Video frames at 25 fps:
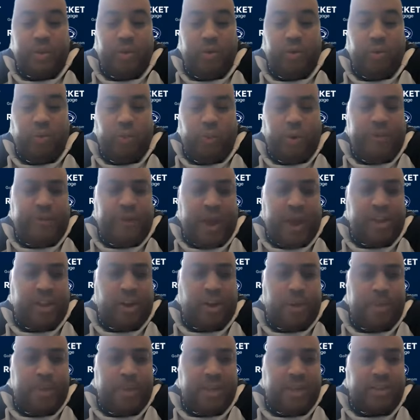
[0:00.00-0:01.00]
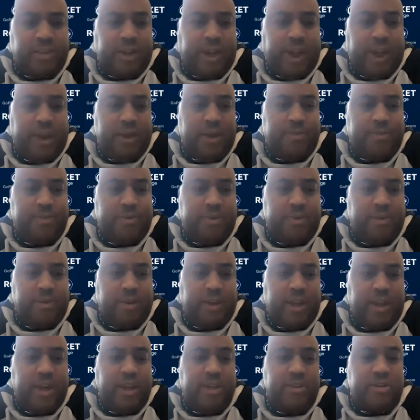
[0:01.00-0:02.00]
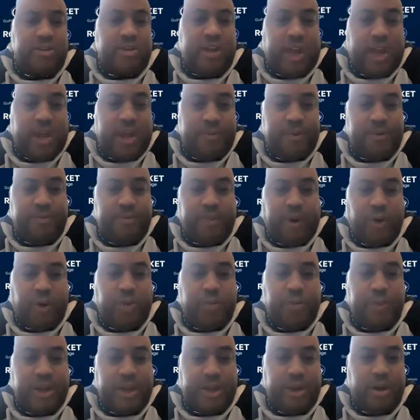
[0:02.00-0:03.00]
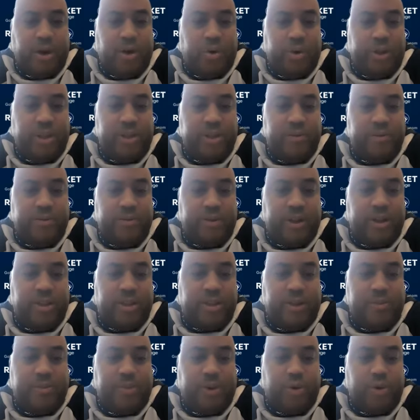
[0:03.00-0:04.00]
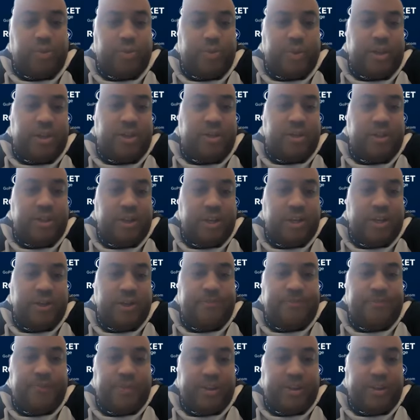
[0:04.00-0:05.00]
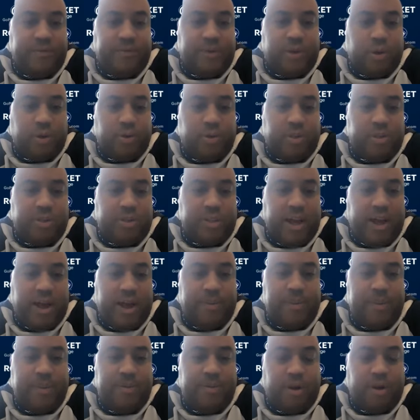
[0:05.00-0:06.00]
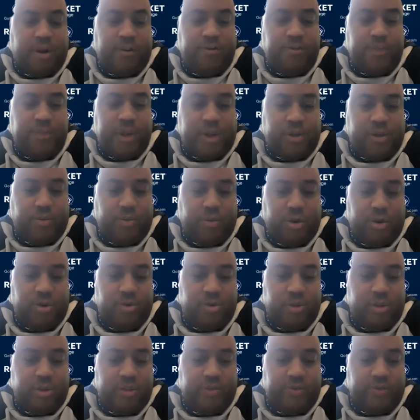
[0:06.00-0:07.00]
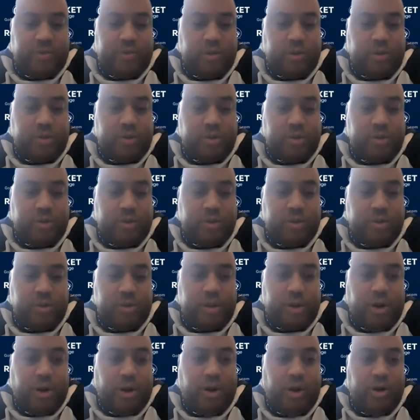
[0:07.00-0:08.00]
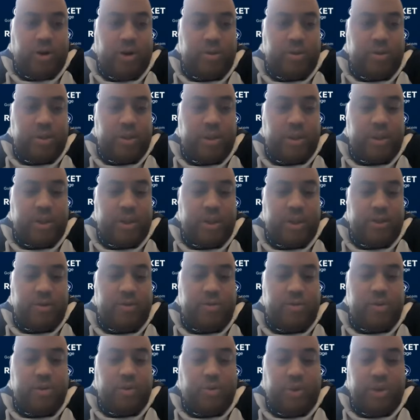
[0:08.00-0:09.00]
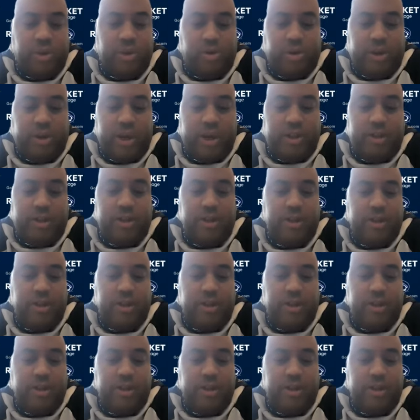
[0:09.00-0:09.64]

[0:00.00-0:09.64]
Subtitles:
we've had our best games, he and Sam have both been going, right? They've both been difficult to stop and off pick and rolls and difficult to guard. So when you get